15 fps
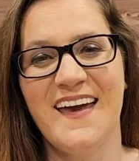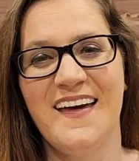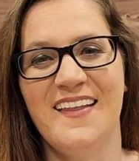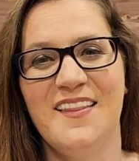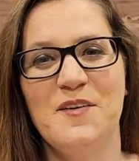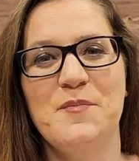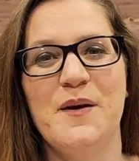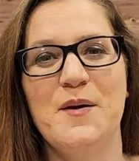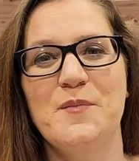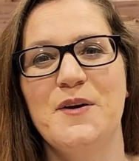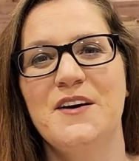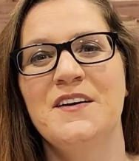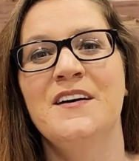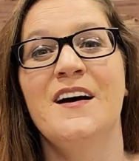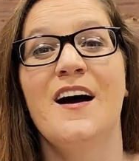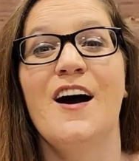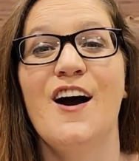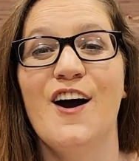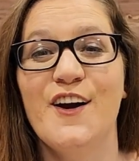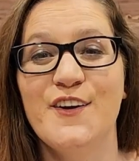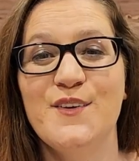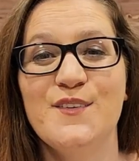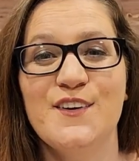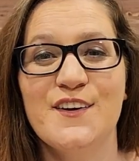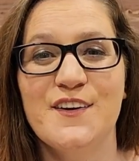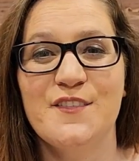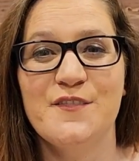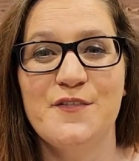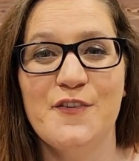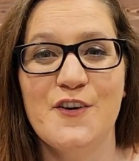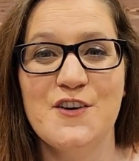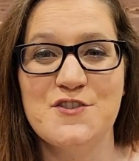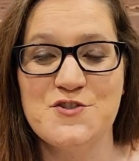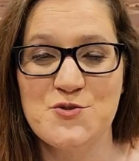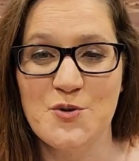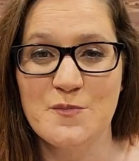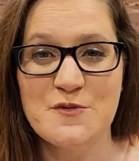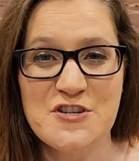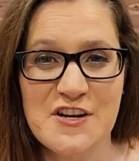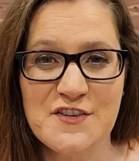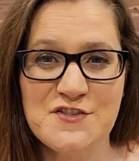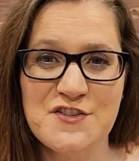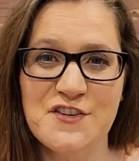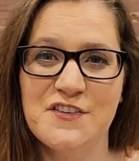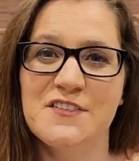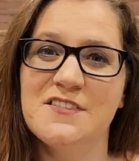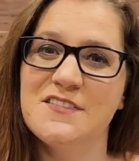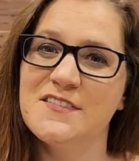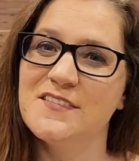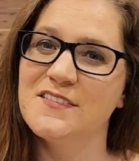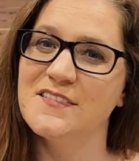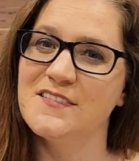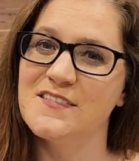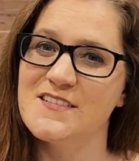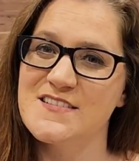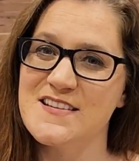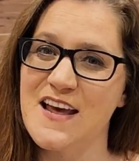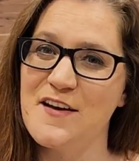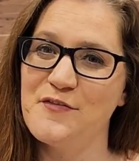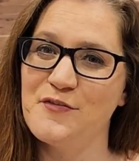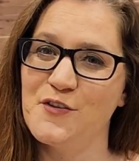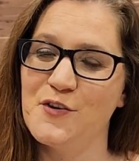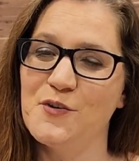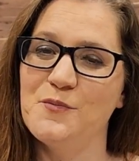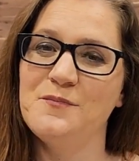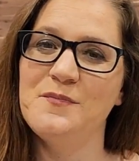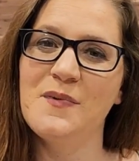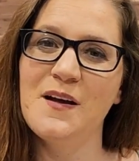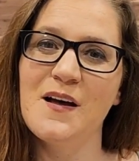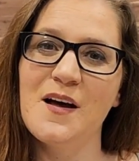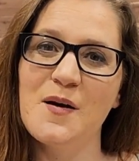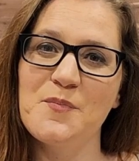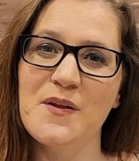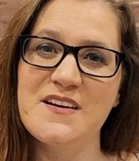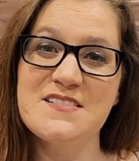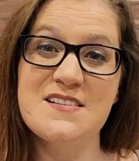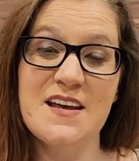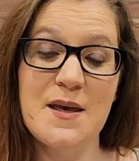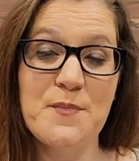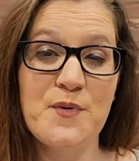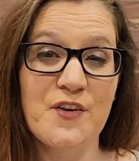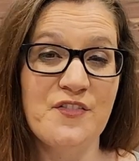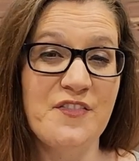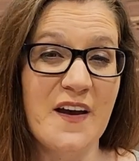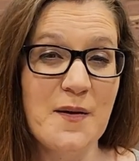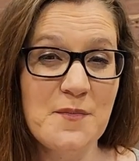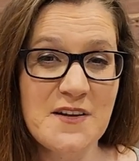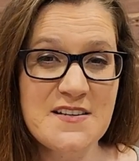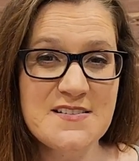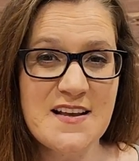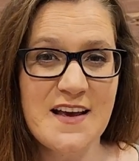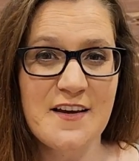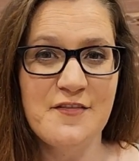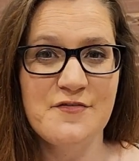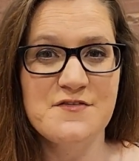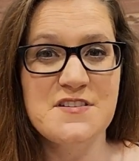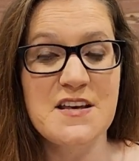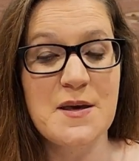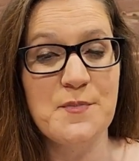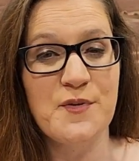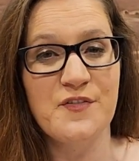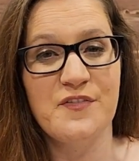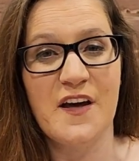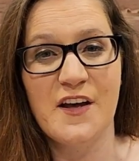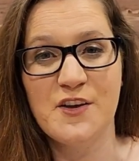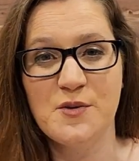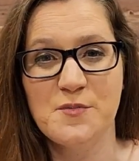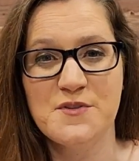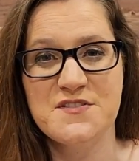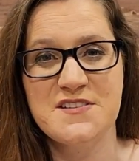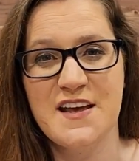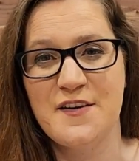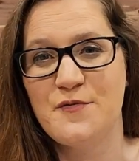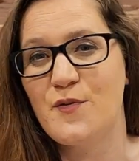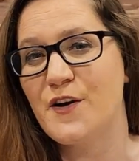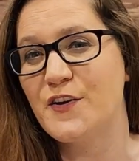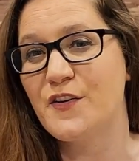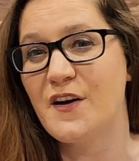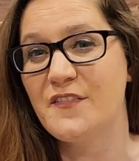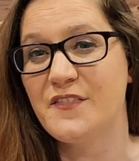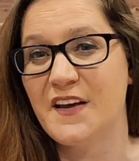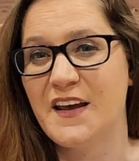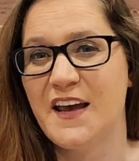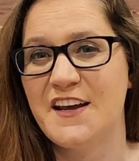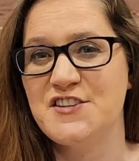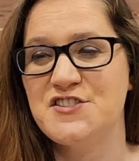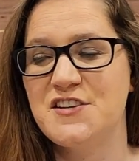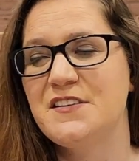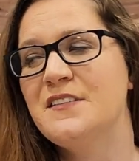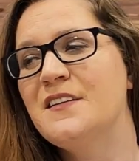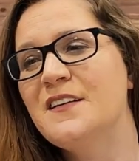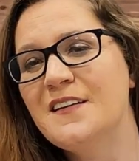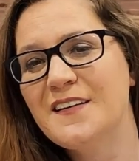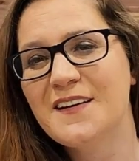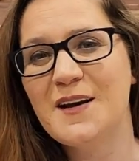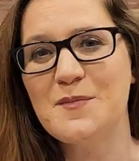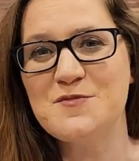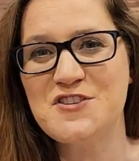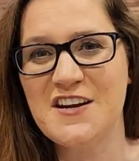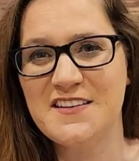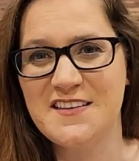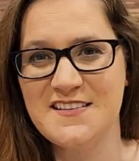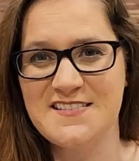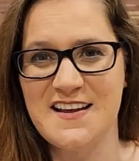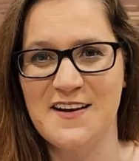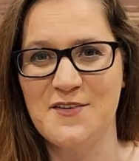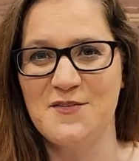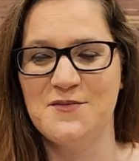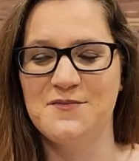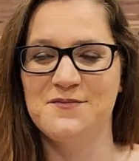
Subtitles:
Alabama. Are you looking for a storm shelter, safe room, a place to keep your family safe, to keep your valuables safe while you're on vacation? Come check this out.